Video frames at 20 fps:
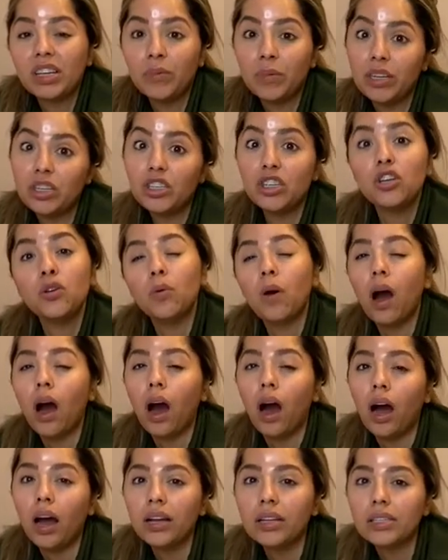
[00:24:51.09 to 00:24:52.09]
going to be too
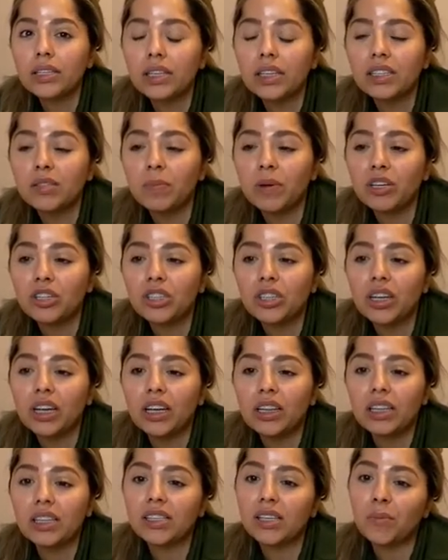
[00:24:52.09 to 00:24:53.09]
hot, especially
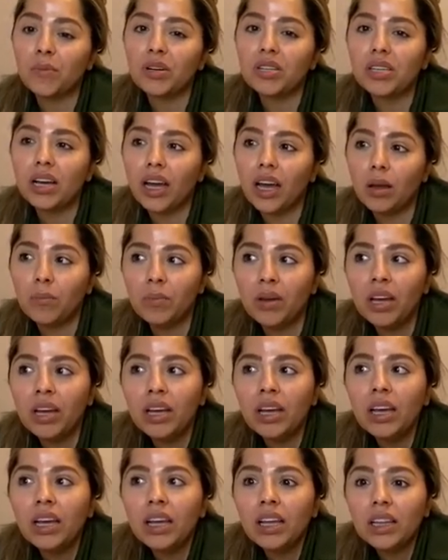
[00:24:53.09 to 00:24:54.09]
in the summertime.
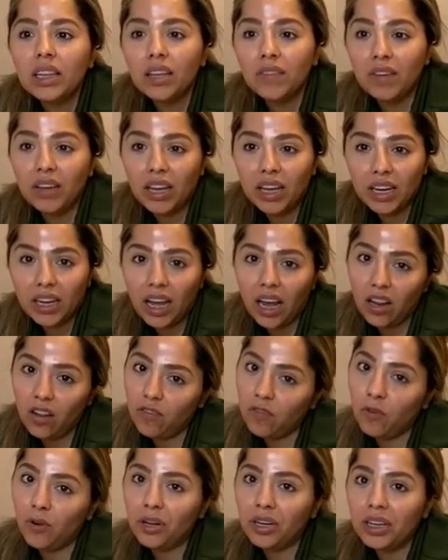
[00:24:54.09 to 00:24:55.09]
Living in
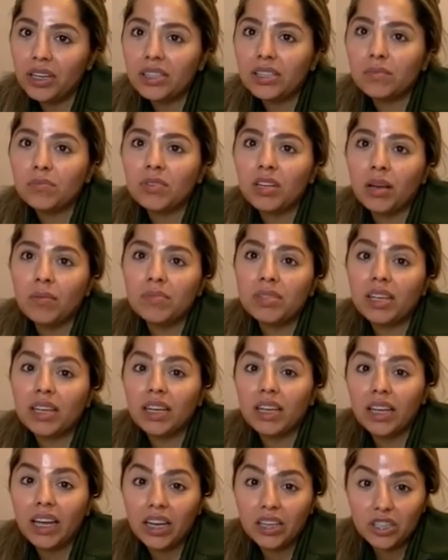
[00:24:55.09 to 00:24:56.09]
California, sometimes it
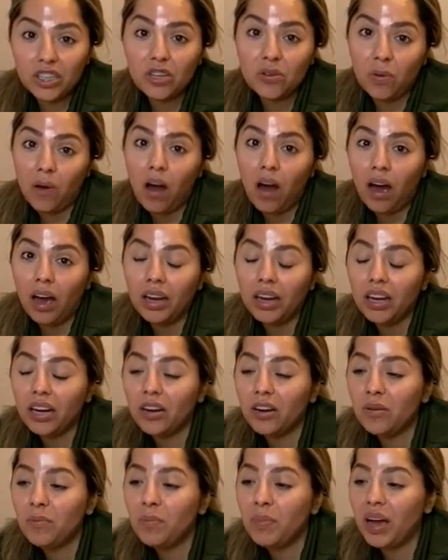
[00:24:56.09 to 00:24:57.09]
can get too hot
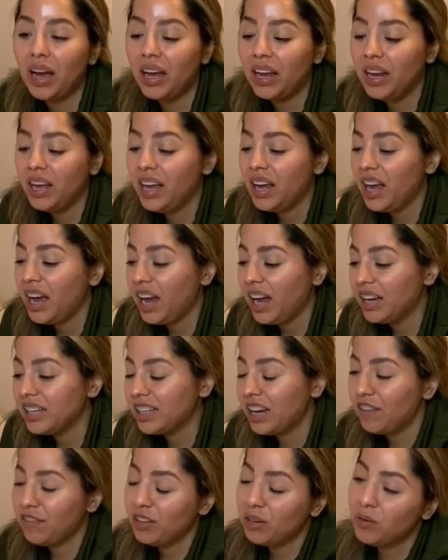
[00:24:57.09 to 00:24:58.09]
here, but I
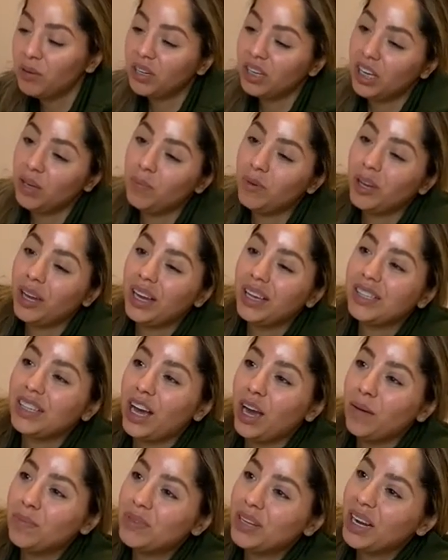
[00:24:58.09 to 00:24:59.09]
definitely will keep you guys
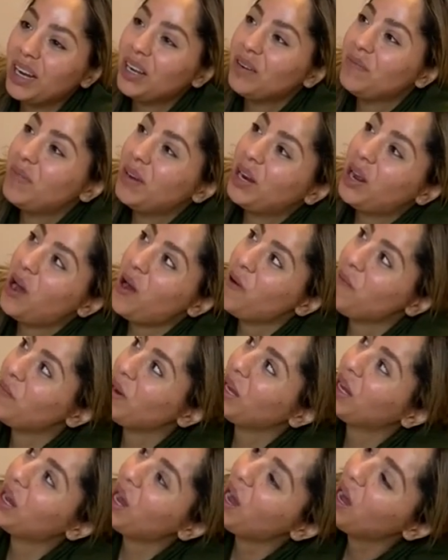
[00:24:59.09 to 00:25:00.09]
updated. But oh
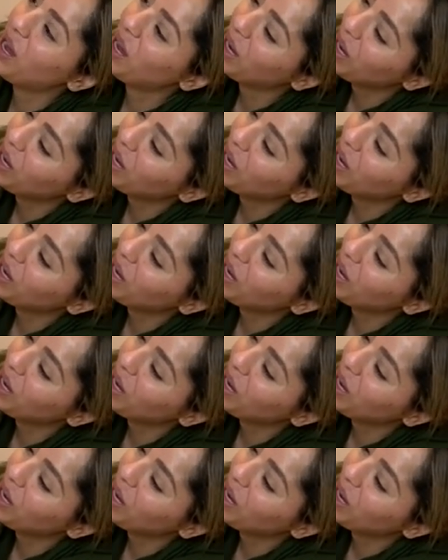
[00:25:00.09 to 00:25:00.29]
my God,